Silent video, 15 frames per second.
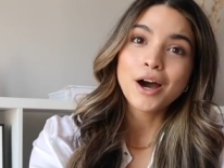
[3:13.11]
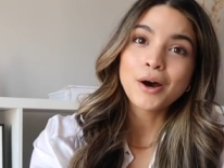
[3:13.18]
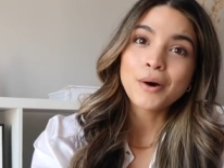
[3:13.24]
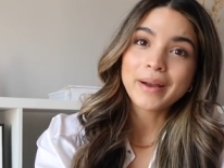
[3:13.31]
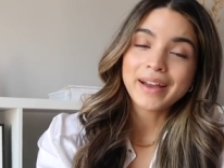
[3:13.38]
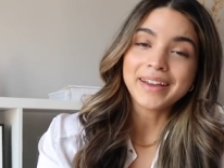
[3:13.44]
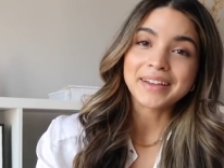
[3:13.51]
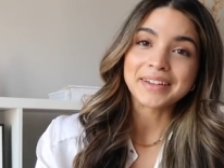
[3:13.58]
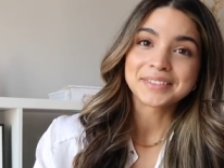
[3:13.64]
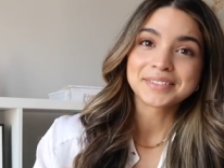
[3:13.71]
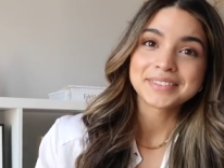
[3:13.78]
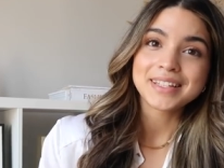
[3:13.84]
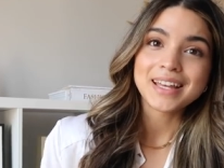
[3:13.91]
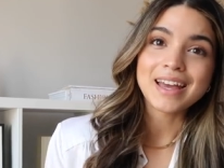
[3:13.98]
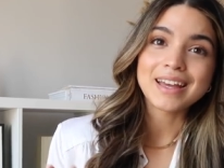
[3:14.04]
Okay,
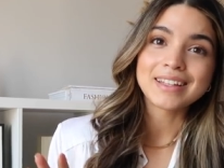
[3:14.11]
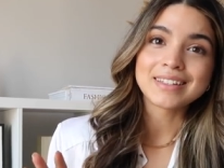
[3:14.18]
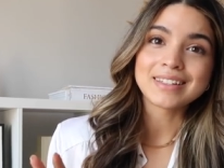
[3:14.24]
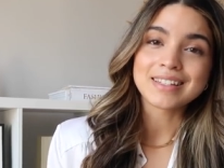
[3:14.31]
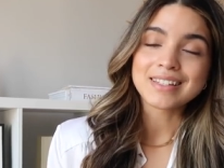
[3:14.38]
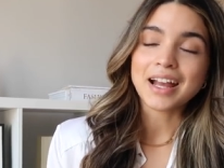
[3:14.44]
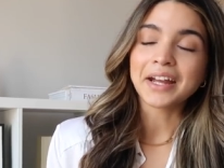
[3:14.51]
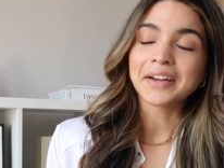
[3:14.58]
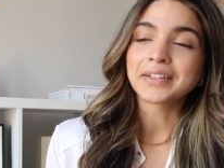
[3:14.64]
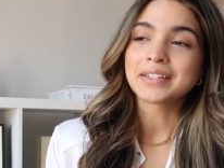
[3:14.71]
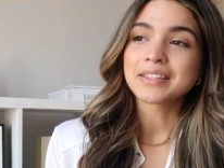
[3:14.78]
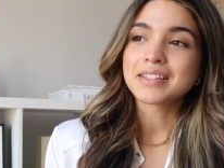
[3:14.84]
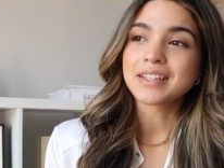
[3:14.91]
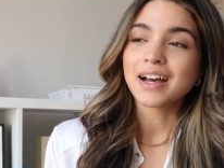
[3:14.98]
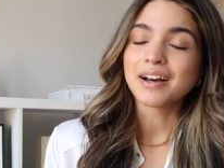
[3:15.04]
and the
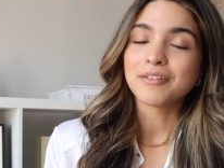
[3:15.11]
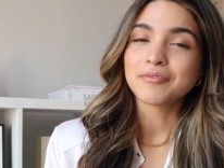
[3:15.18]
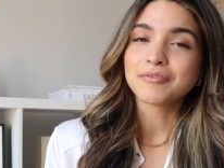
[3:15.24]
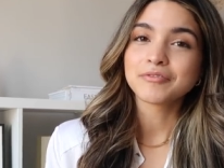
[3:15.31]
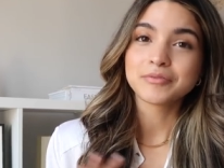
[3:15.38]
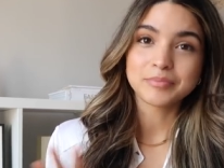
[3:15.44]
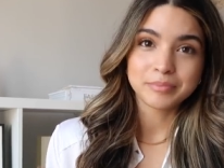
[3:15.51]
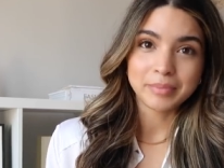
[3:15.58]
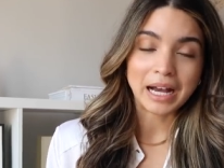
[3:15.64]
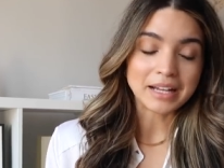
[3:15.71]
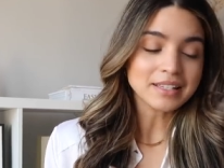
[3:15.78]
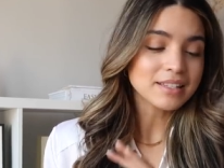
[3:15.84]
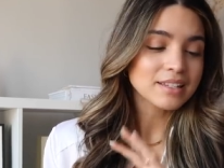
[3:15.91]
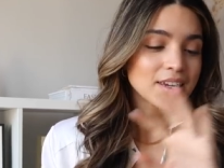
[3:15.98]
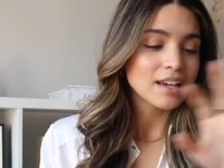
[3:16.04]
sirens have
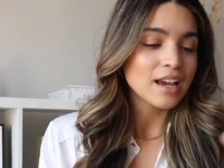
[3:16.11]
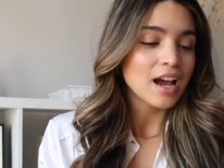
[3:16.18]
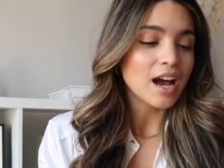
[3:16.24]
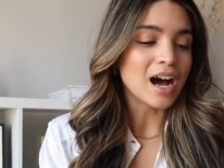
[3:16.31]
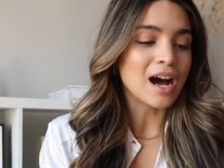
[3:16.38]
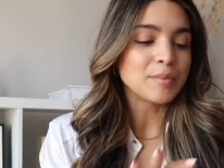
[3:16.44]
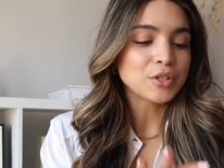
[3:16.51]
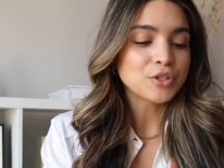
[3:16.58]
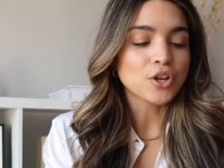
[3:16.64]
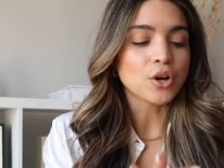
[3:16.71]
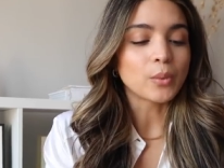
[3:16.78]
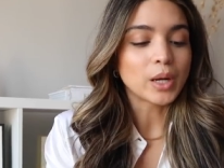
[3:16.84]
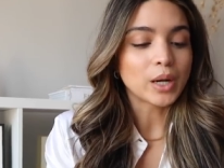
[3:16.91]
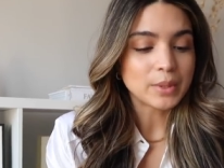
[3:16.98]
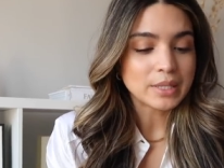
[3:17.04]
passed. Um,
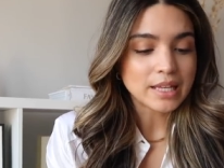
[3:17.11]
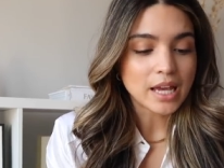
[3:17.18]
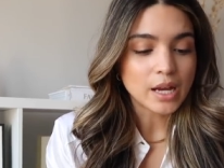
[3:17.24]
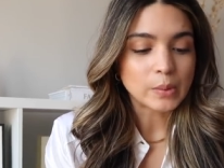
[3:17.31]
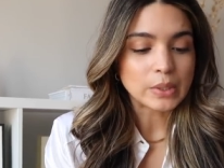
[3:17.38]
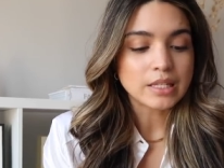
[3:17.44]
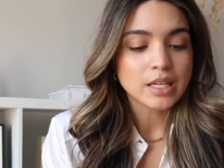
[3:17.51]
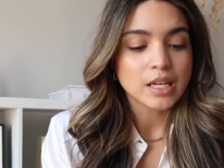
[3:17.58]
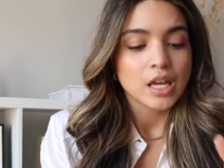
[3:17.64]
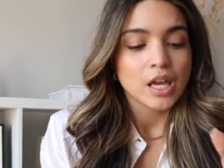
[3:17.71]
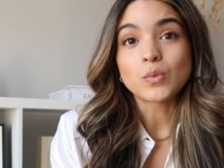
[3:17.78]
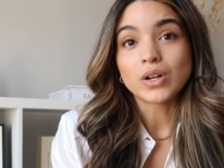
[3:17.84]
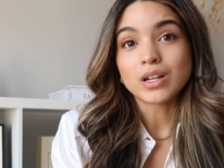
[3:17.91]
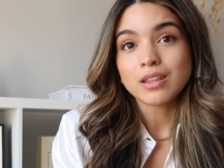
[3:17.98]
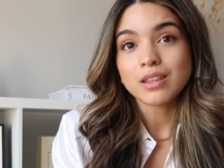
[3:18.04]
so what I was saying was,
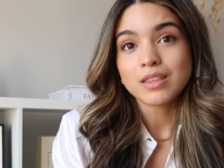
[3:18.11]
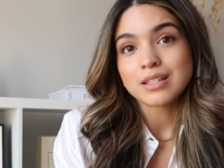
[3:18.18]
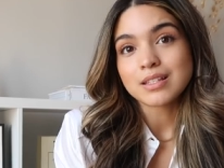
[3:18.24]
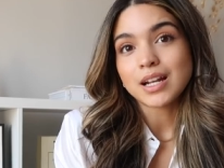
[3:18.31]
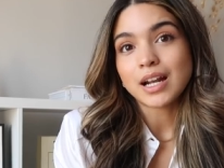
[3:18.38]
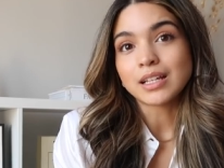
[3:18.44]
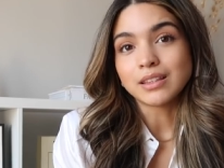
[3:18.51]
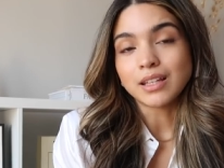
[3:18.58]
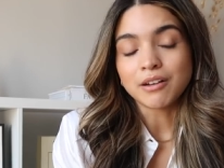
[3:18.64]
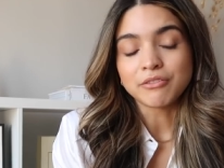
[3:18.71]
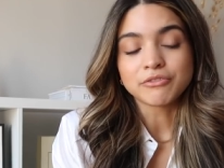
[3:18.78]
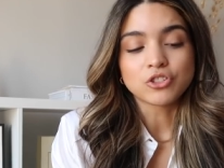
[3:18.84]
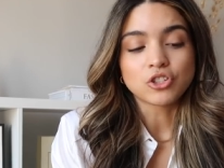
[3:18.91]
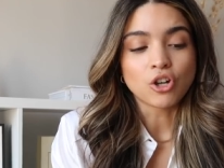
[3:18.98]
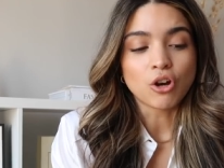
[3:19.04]
one of the things that I
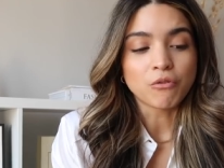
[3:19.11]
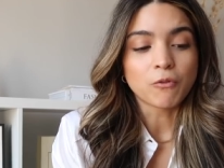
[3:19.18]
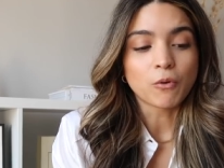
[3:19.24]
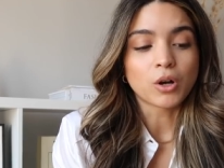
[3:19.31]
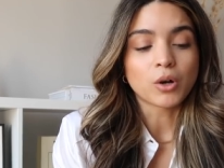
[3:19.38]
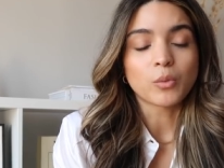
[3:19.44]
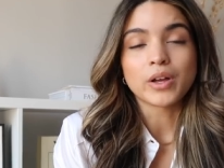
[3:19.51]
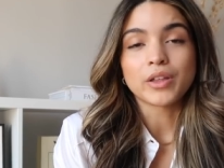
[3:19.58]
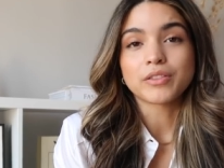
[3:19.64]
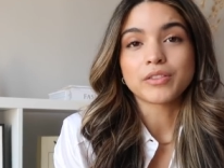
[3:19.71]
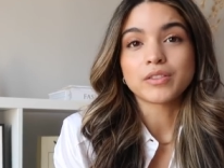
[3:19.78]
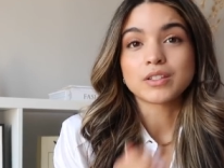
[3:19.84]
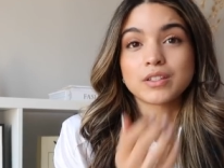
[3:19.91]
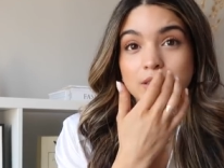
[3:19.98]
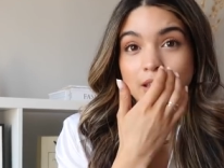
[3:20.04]
love to go for with
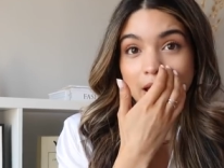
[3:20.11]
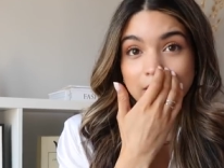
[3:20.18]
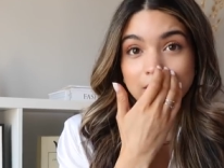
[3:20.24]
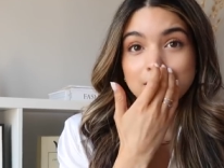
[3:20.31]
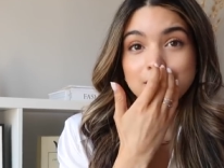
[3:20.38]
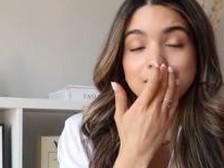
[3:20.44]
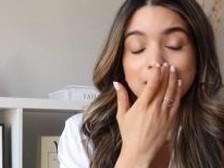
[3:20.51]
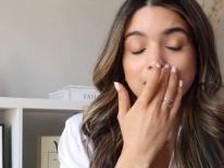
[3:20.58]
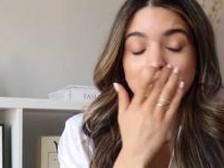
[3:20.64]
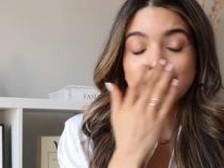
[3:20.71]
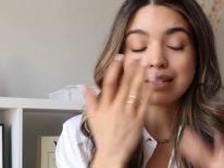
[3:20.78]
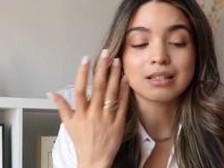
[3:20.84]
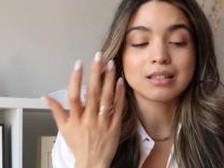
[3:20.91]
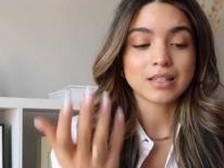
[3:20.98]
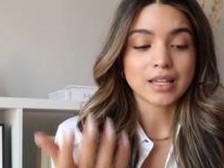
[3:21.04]
sales is
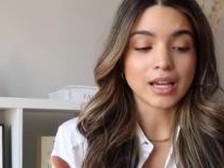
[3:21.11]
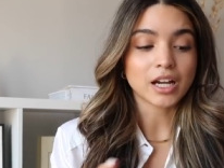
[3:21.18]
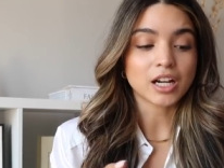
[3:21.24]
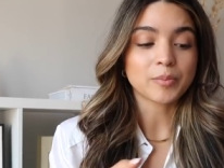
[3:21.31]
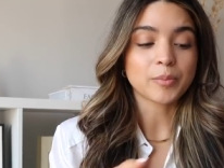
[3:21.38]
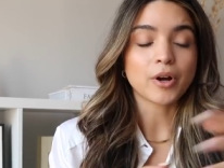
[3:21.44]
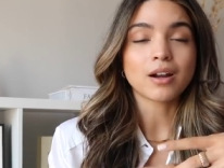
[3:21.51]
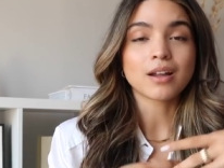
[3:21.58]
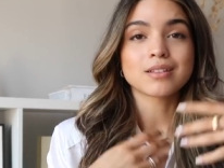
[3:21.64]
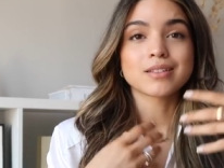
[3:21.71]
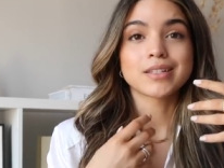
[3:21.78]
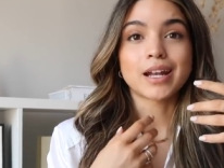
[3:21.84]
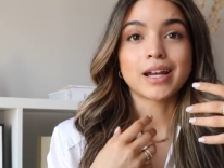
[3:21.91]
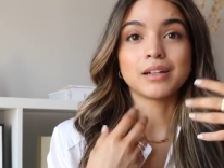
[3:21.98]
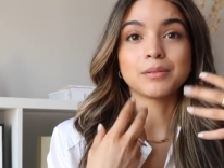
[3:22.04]
skincare products
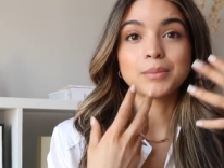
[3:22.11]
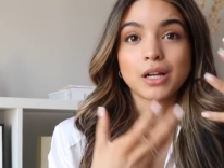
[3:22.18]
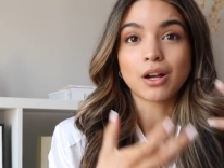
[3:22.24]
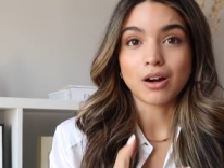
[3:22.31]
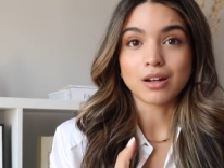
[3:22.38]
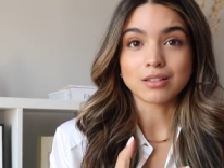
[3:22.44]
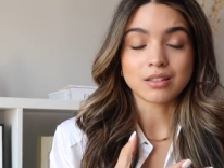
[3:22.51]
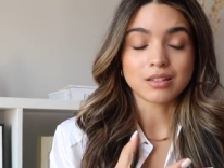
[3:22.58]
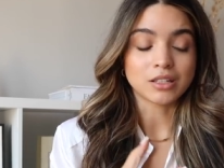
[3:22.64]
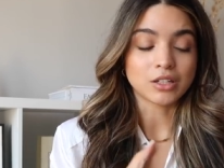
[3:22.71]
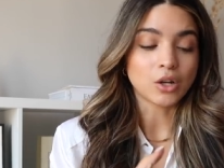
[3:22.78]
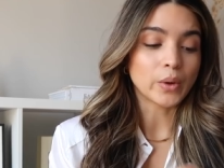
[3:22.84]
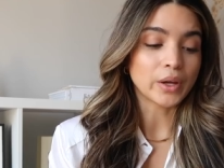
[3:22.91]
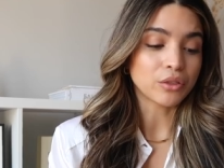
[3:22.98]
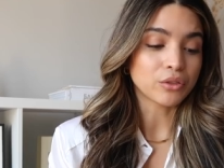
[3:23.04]
that I am constantly
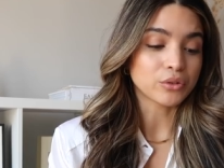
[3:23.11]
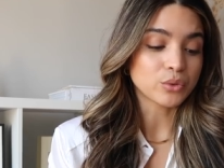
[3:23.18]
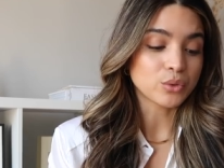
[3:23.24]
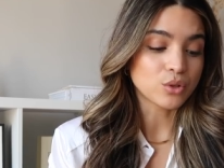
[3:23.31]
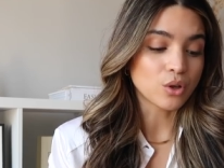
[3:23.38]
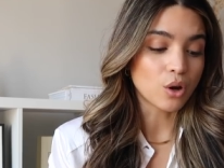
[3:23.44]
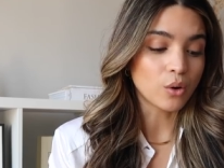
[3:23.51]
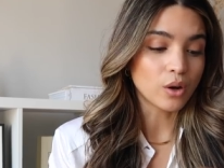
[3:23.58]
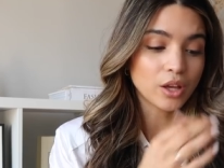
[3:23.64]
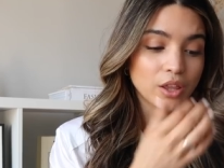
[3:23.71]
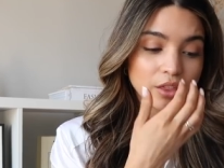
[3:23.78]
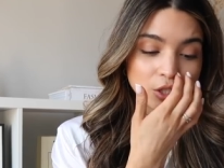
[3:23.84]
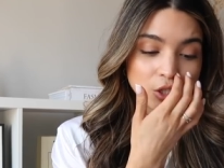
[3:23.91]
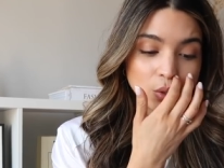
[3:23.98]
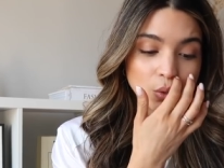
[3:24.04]
going through. So
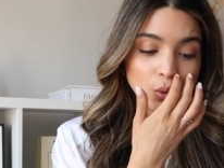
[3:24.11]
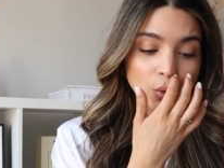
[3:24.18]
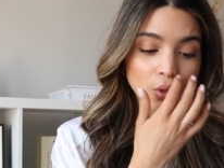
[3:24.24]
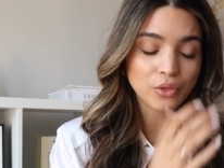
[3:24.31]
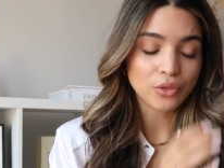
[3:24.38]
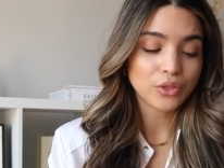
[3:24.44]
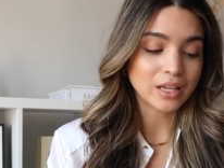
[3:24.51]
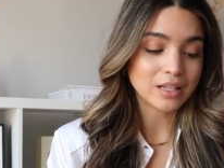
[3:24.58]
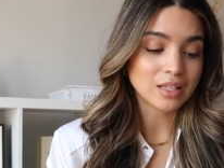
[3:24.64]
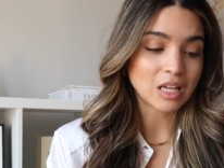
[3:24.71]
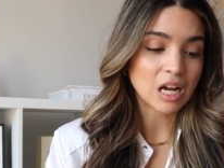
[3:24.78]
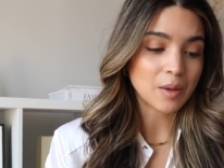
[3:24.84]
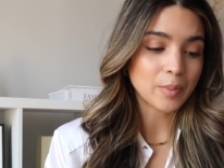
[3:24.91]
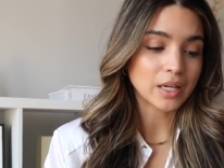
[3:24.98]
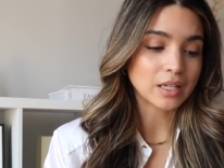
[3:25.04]
the two things that
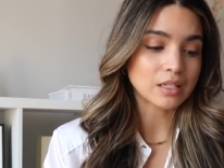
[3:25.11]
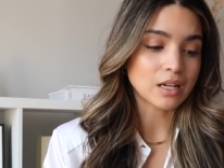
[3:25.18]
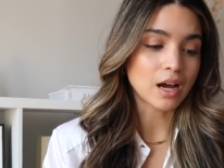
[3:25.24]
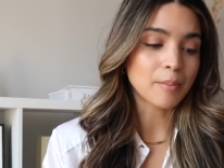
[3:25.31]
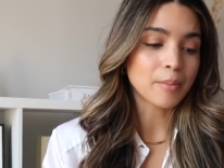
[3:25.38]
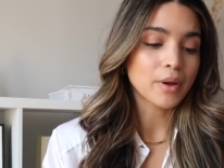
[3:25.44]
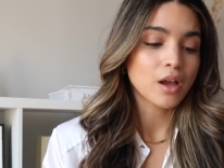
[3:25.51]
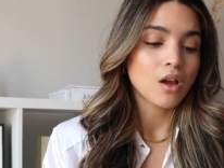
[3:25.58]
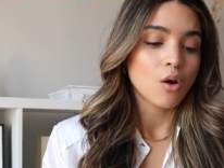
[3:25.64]
I picked up